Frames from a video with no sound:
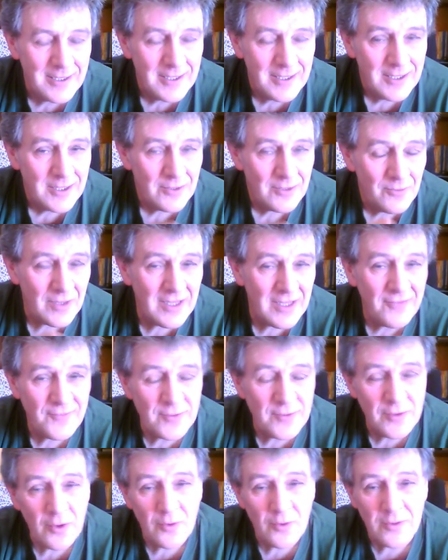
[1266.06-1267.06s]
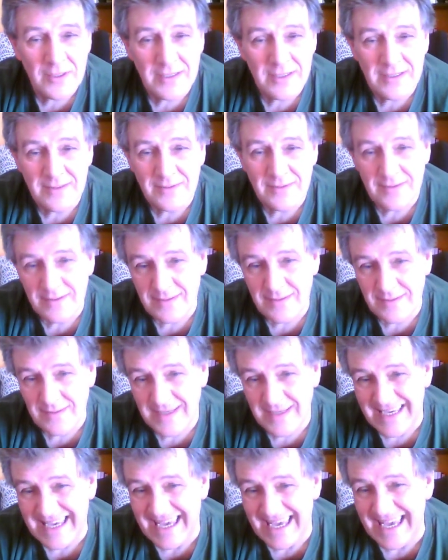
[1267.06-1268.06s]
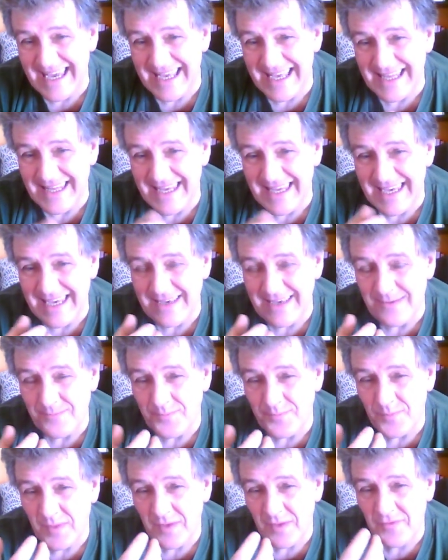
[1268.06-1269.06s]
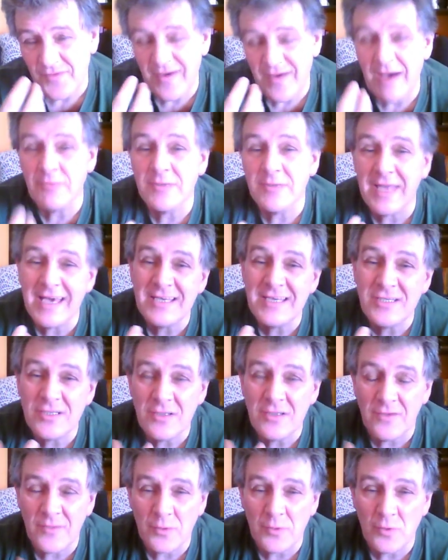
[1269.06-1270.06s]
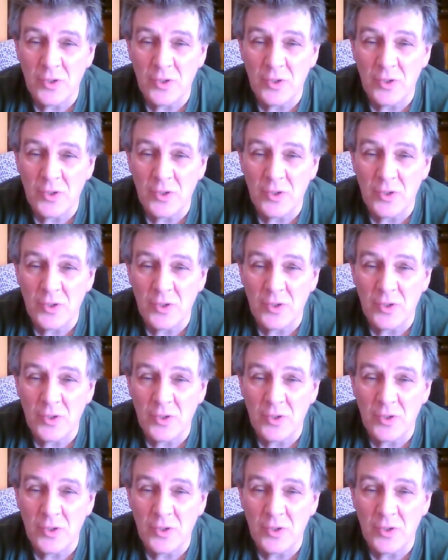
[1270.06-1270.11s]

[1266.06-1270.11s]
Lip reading: Well, if you know the foundation of the word,